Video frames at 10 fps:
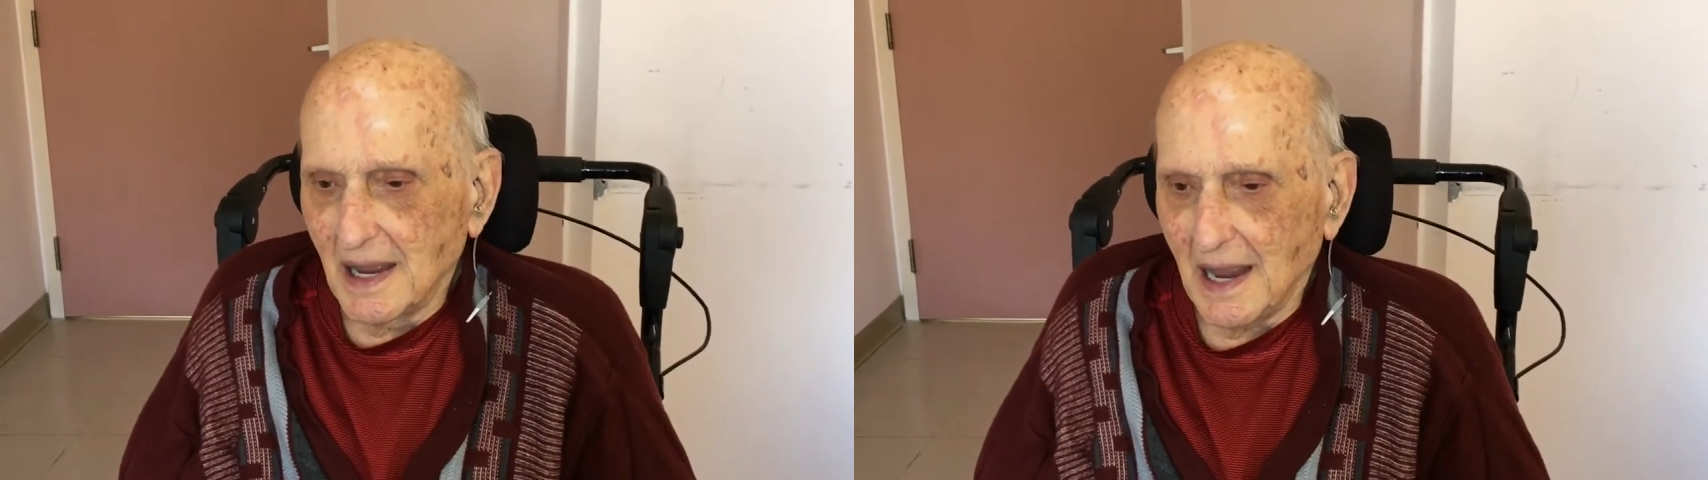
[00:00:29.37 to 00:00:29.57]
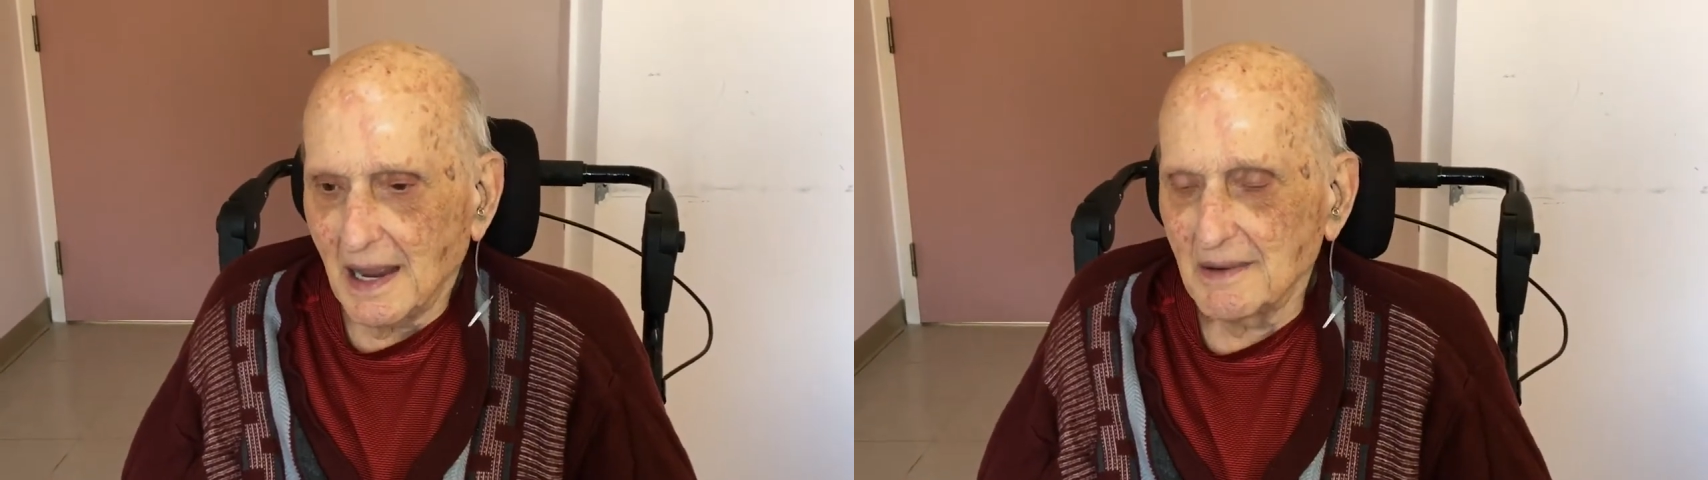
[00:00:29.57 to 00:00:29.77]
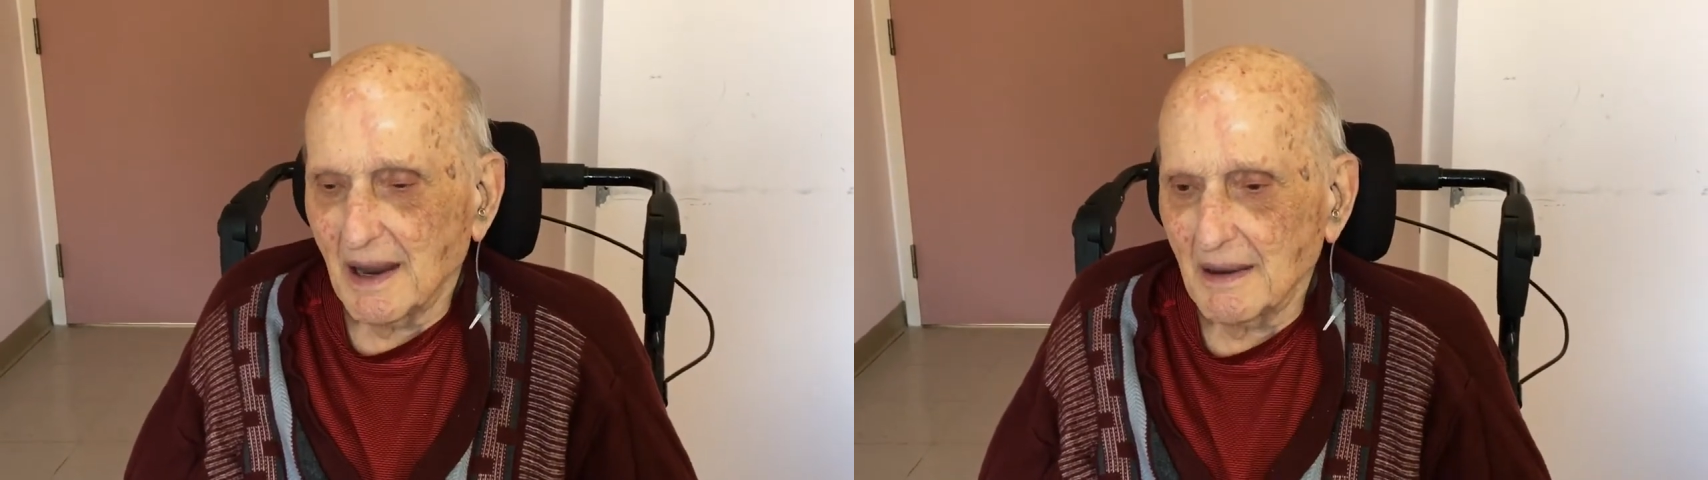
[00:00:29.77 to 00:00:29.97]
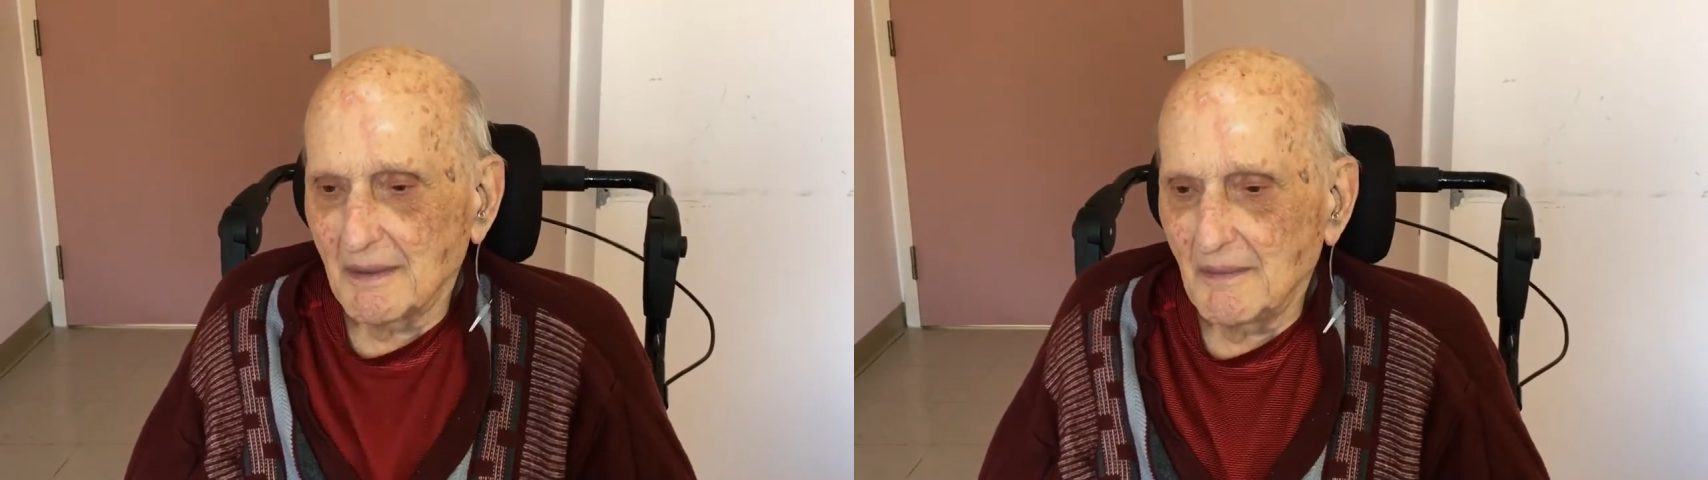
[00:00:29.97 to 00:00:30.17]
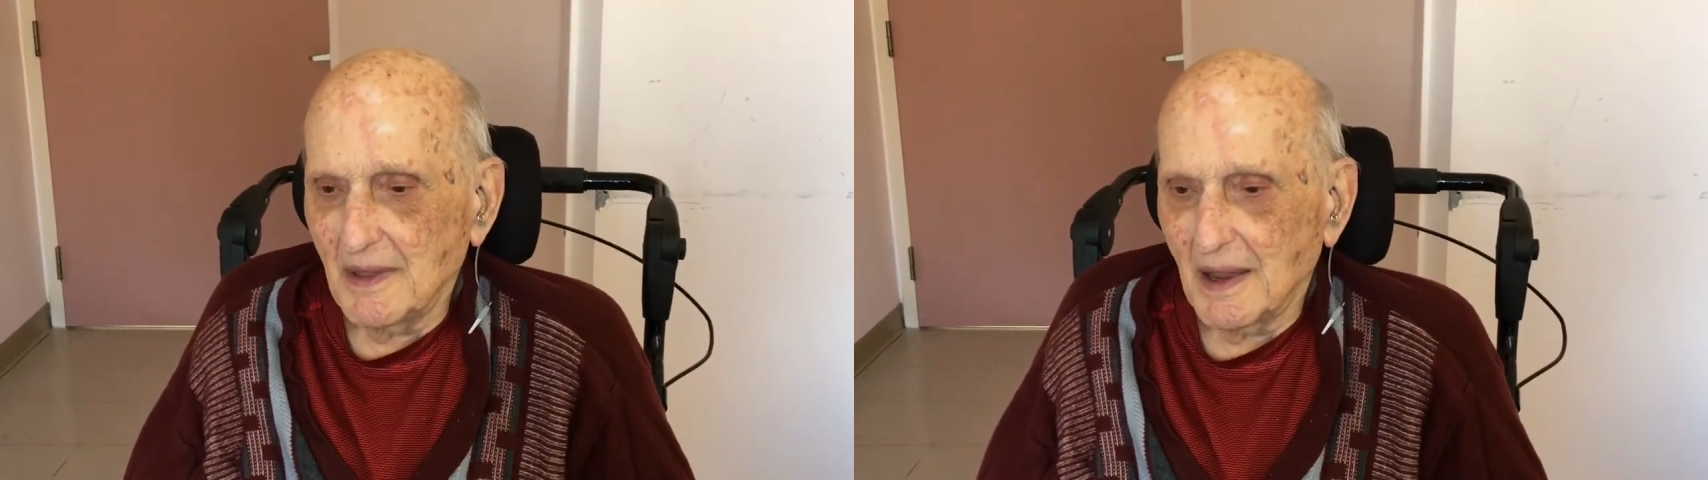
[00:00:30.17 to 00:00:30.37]
and
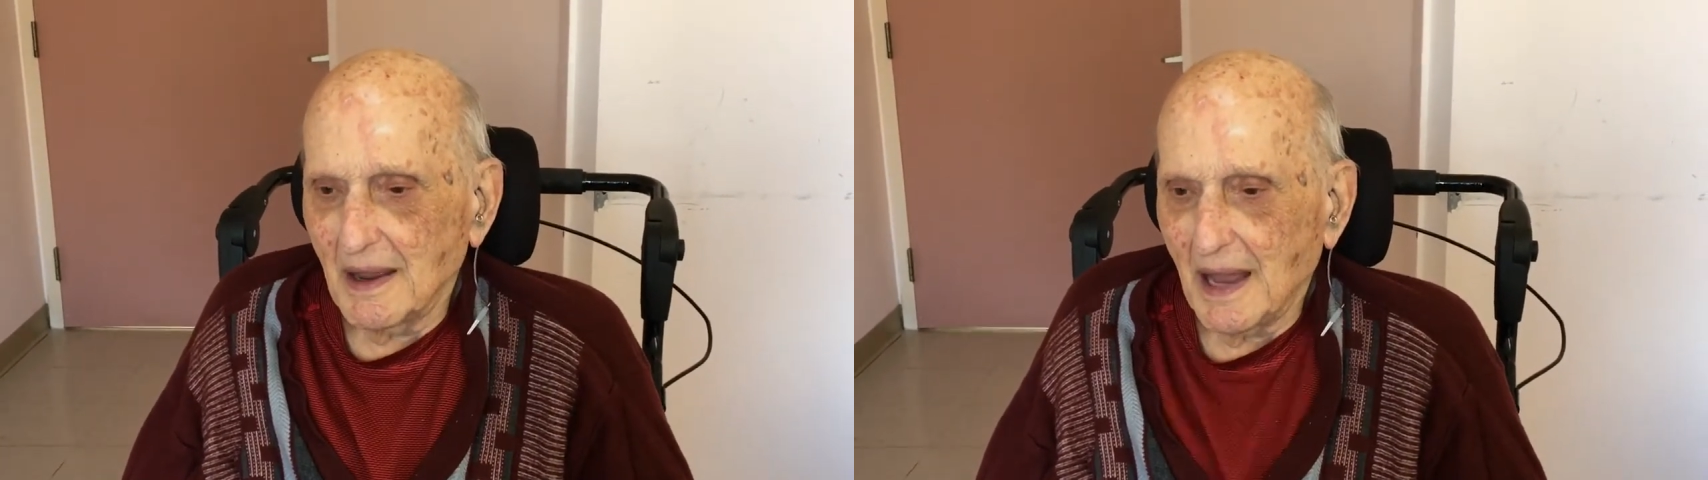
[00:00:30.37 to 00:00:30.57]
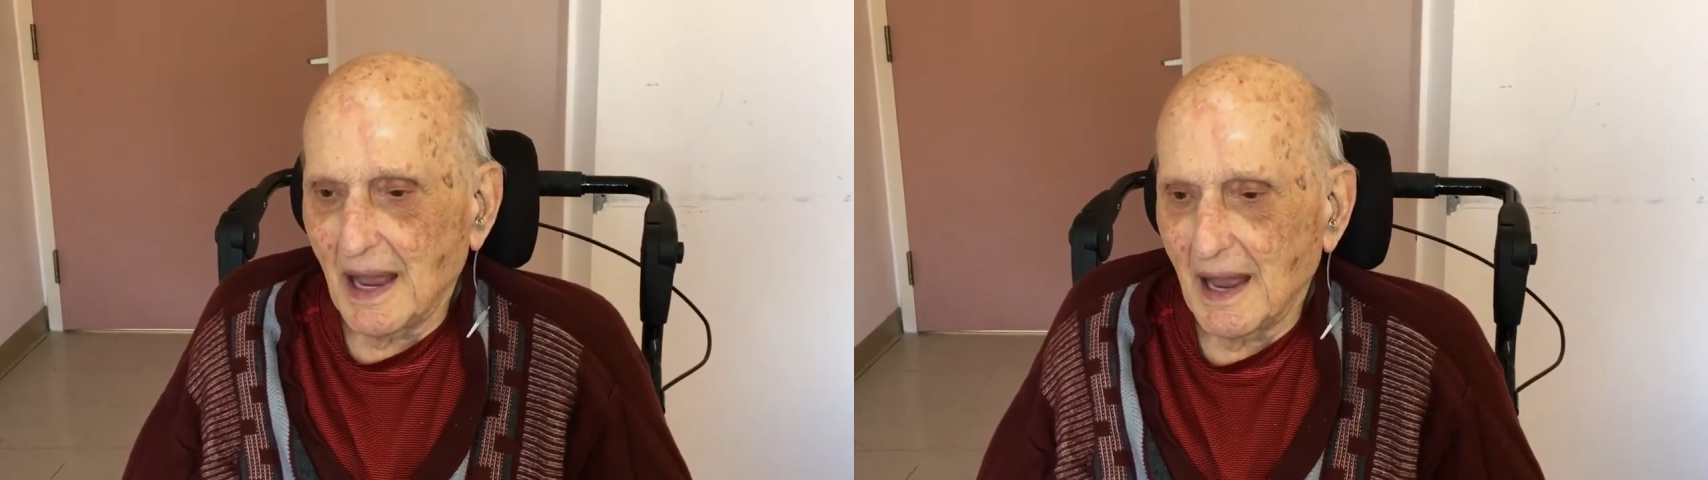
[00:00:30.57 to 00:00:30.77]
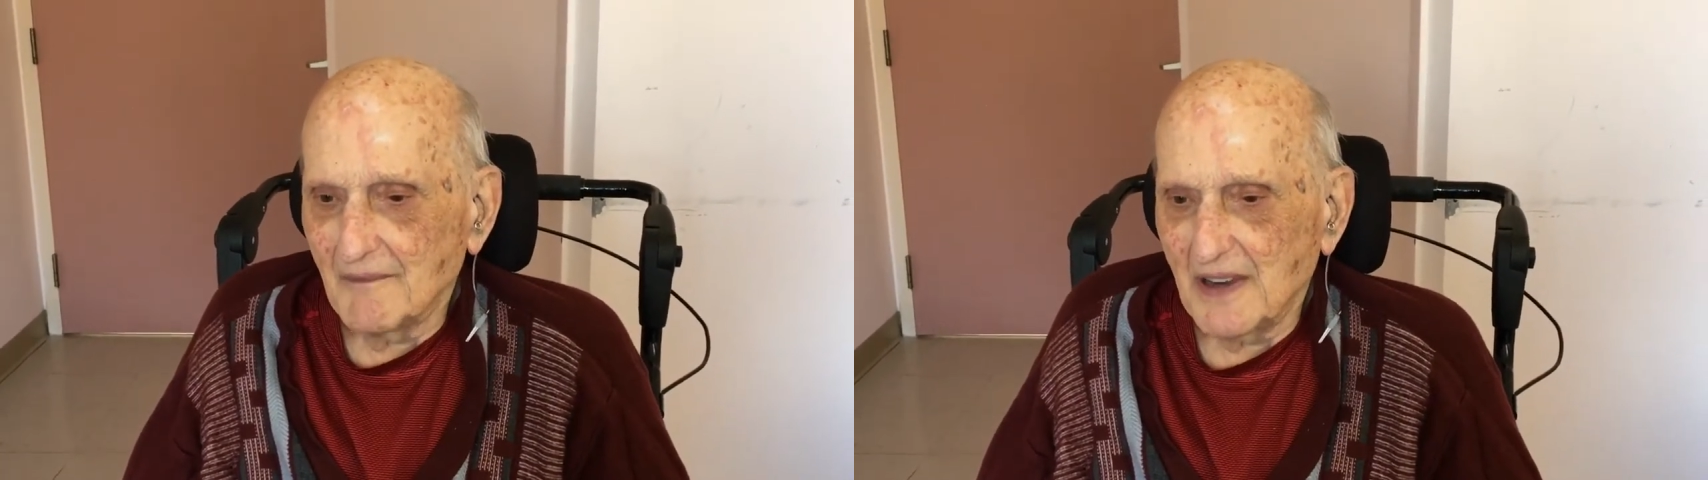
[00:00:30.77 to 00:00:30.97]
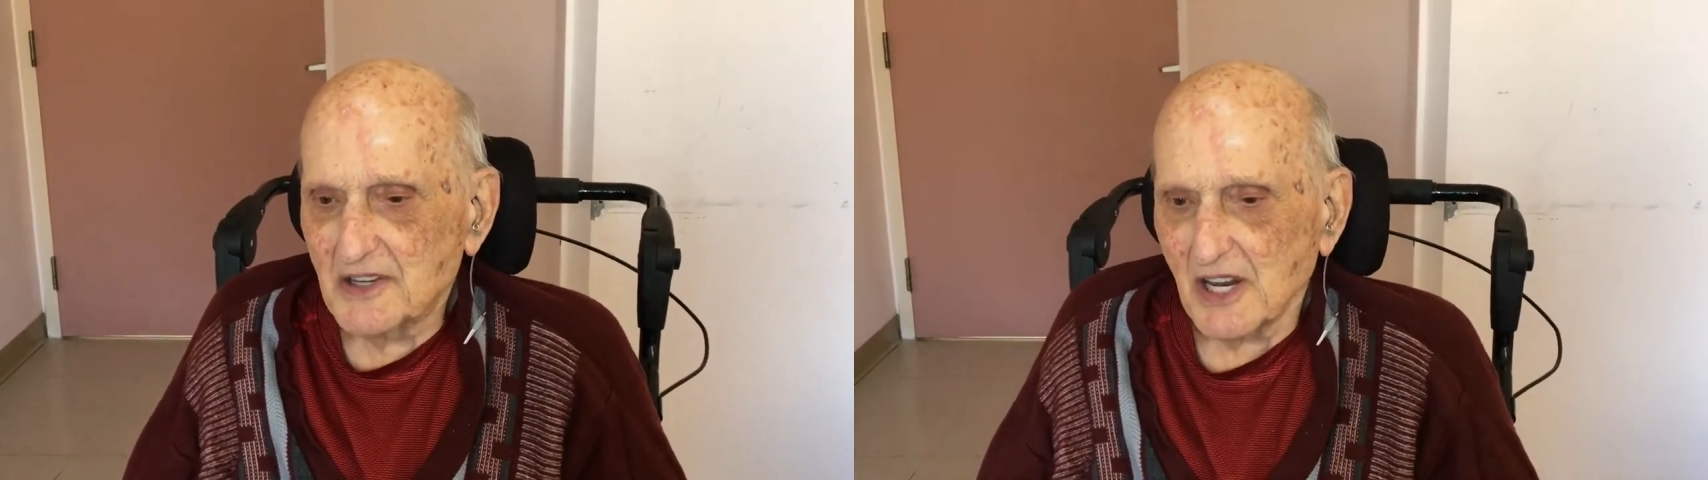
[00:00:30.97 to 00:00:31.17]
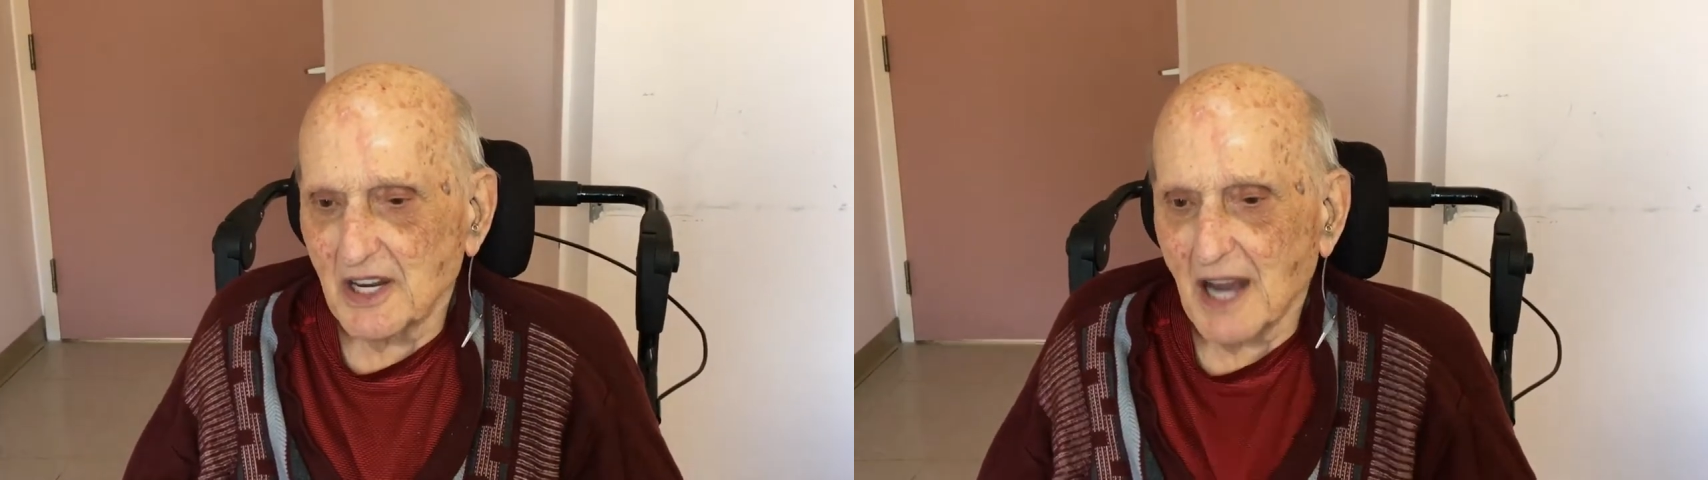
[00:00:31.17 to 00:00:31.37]
eventually